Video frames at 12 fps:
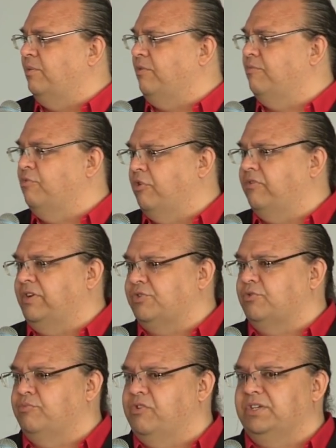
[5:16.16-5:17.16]
We've more or
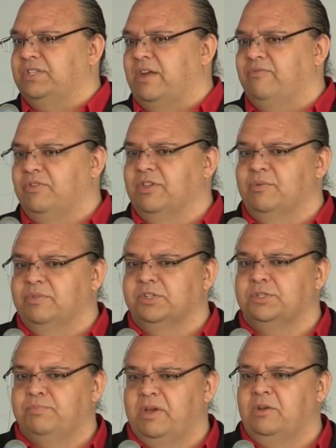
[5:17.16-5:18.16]
less replaced everything with a
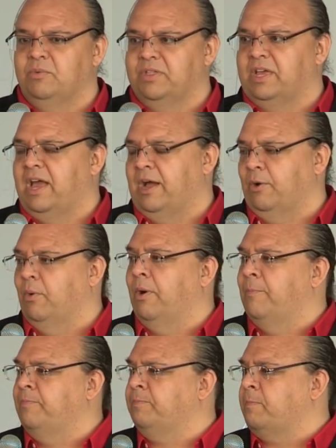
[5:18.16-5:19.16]
spine with a cow.
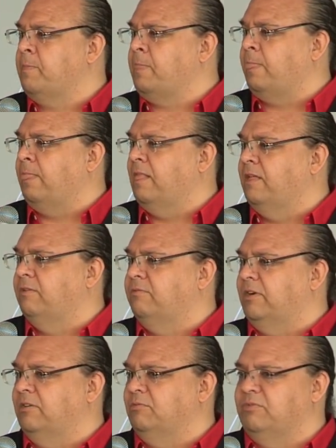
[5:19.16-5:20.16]

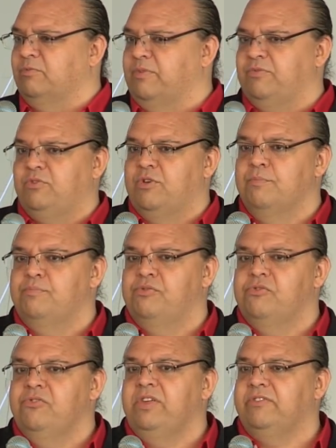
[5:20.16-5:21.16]
Right? We've
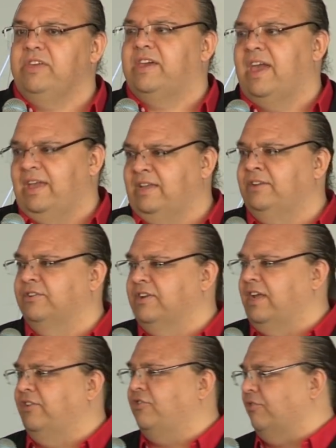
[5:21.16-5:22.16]
completely caned
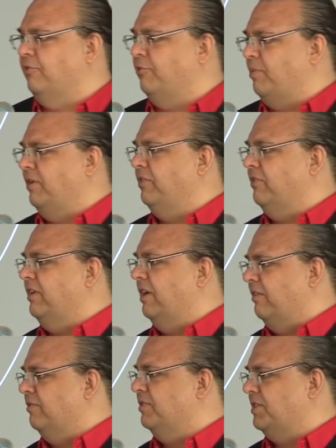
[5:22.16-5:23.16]
nature. There's practically
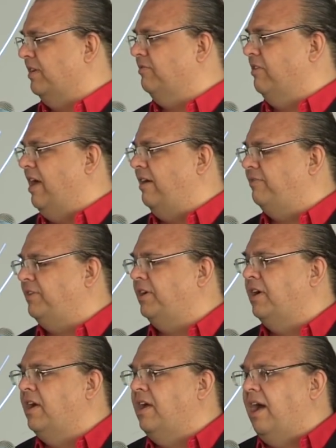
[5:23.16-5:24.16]
none of the stuff left.
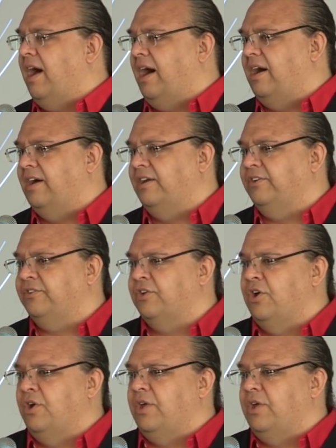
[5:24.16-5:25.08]
And